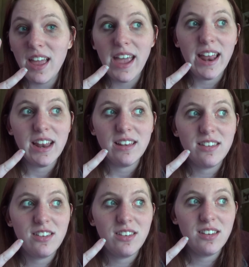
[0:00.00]
and
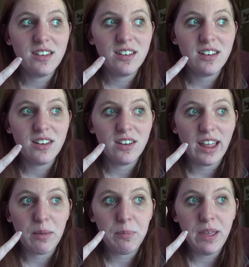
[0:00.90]
it's
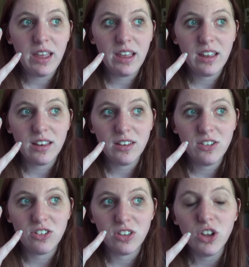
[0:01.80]
like
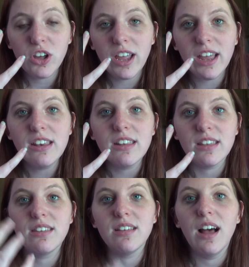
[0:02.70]
looking into the
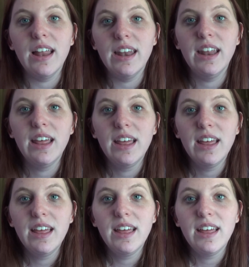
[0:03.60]
sun.
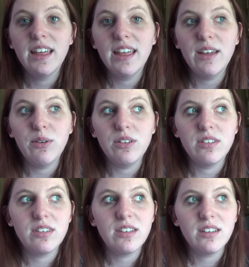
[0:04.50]
That
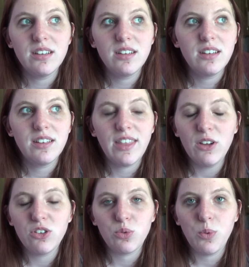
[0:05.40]
was
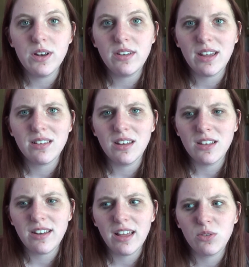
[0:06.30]
just one test. Another
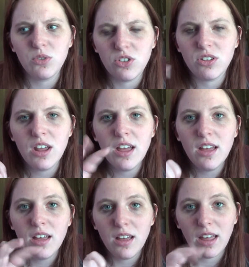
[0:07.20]
test was just
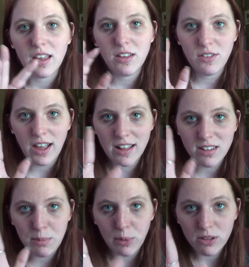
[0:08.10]

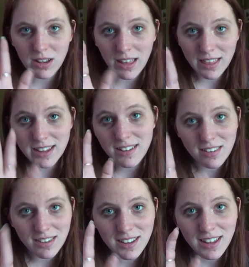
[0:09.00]
constantly pulsing like
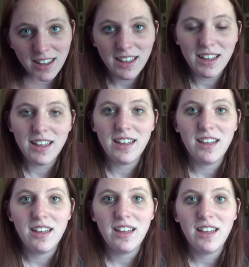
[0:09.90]
this,
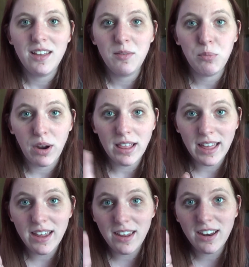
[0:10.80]
bright
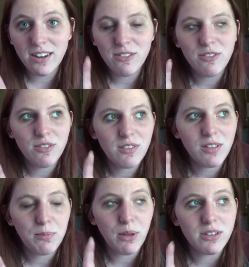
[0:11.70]
light,
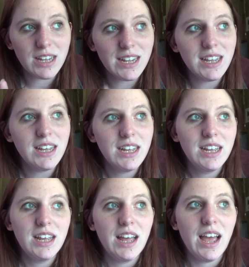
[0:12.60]
pulsing,
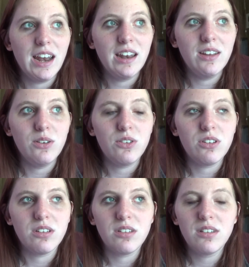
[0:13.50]
and it was
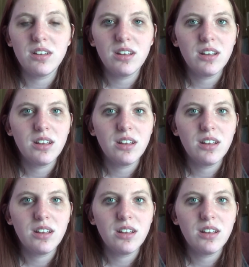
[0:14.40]
just,